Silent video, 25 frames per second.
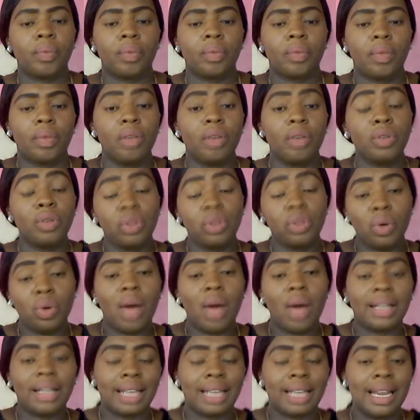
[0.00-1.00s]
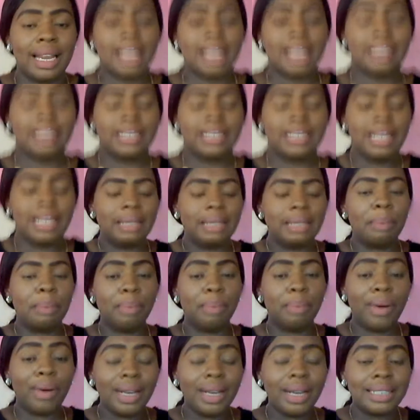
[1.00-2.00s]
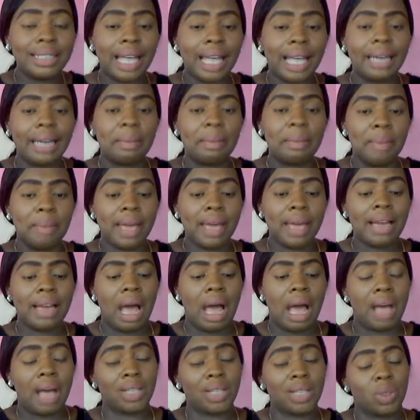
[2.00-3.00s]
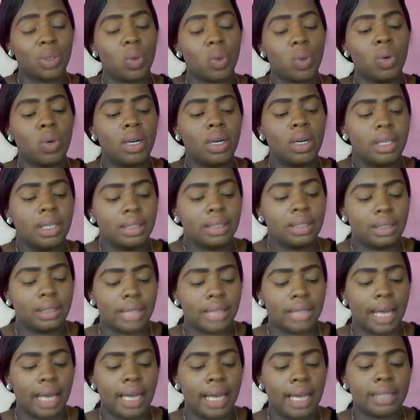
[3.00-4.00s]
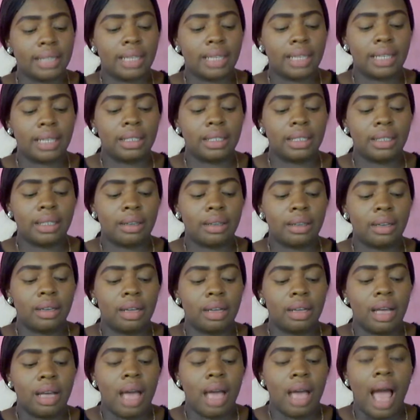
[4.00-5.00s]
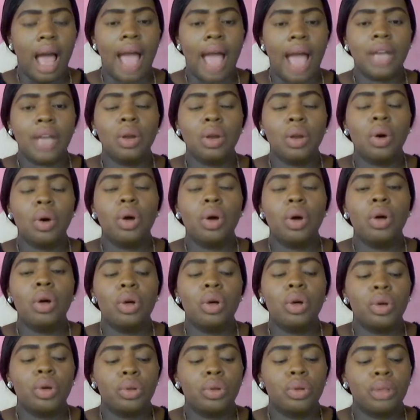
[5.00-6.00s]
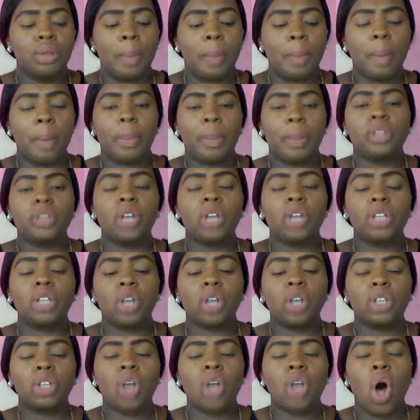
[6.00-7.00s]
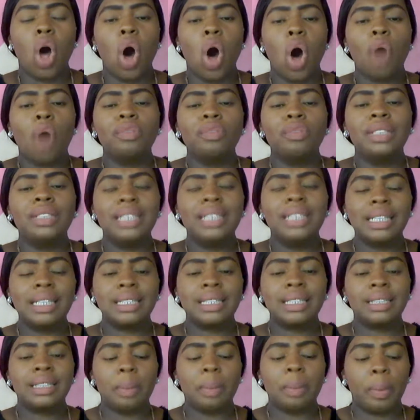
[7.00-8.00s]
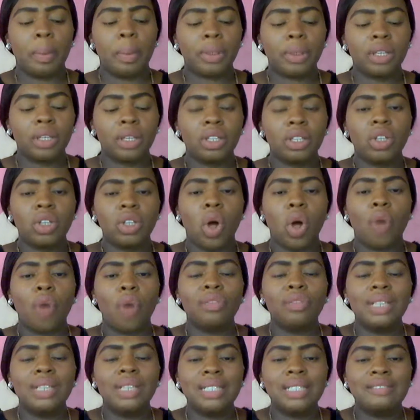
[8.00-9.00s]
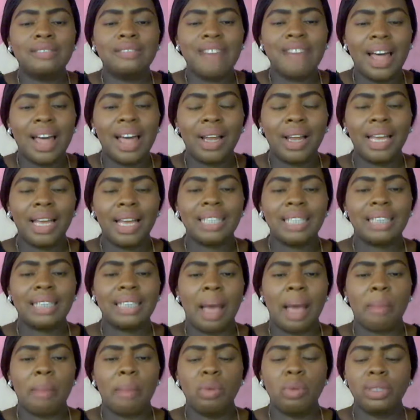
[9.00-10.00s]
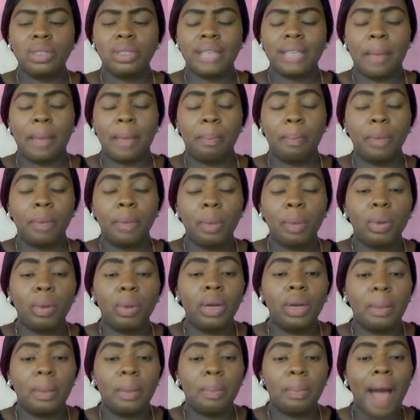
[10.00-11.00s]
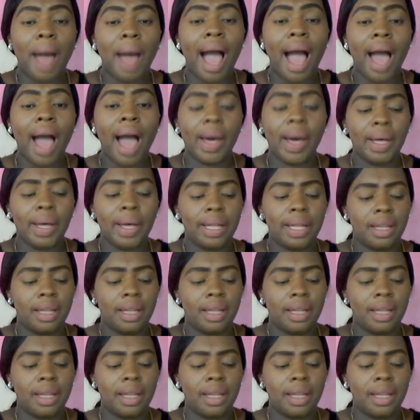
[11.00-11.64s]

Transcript: even though, as I earlier said, the boys and the men are also targeted. I know the perpetrators of this violence are most times people in power,